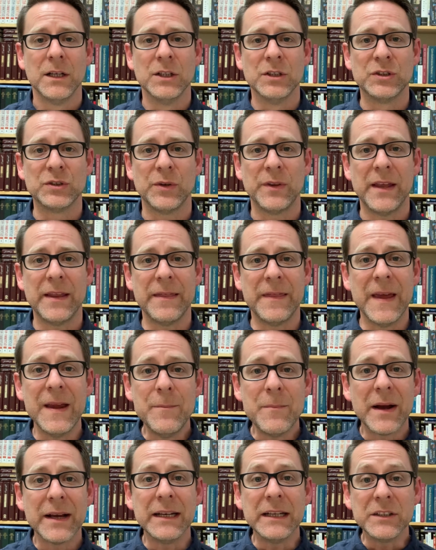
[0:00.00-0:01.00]
so that they
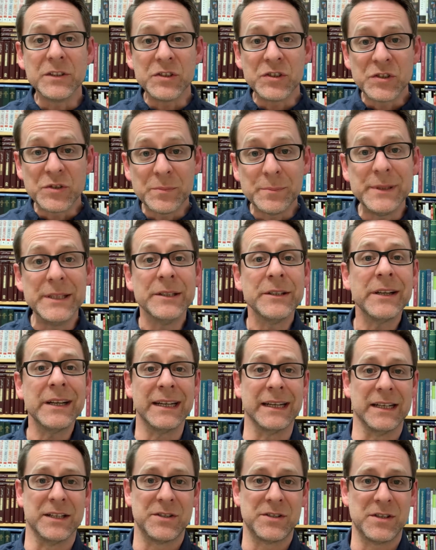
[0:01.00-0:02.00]
might
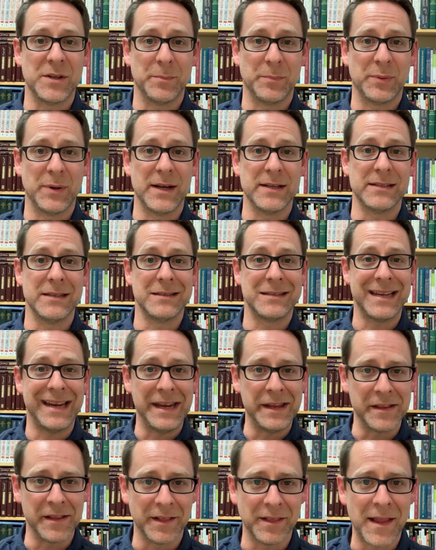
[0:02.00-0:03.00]
experience the presence
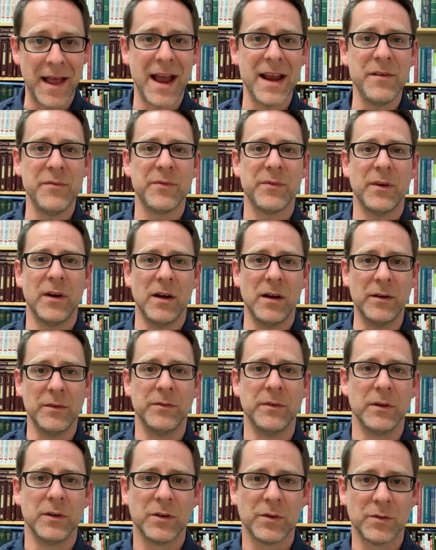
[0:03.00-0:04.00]
and life
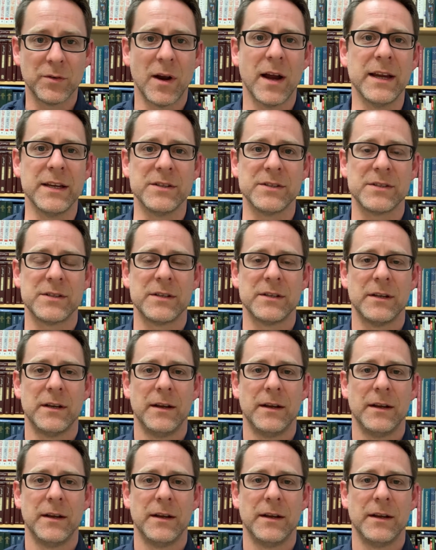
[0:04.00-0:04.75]
of Christ.